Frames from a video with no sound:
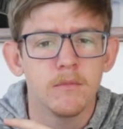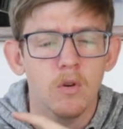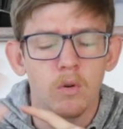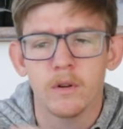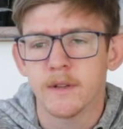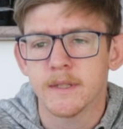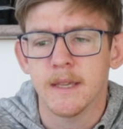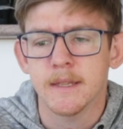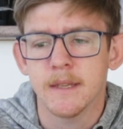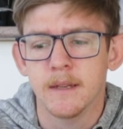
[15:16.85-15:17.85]
the organiser
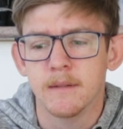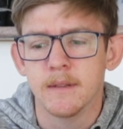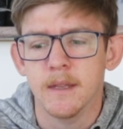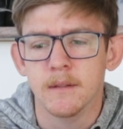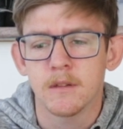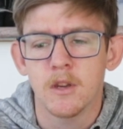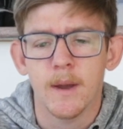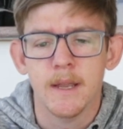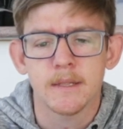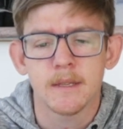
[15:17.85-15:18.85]
there, said that
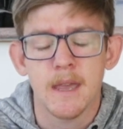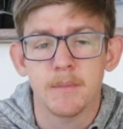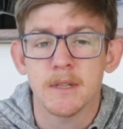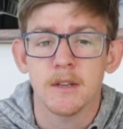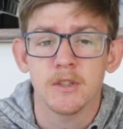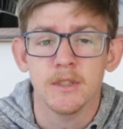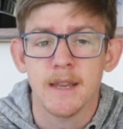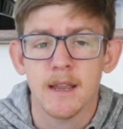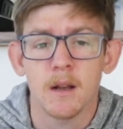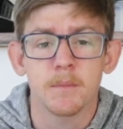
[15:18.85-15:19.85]
QAS can potentially
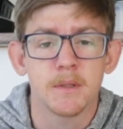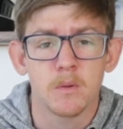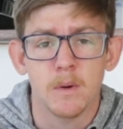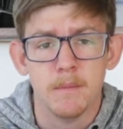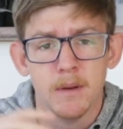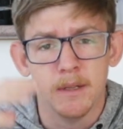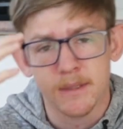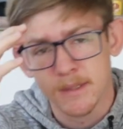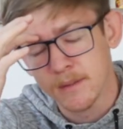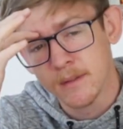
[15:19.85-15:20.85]
take up to 20
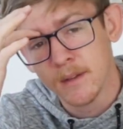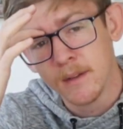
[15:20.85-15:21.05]
minutes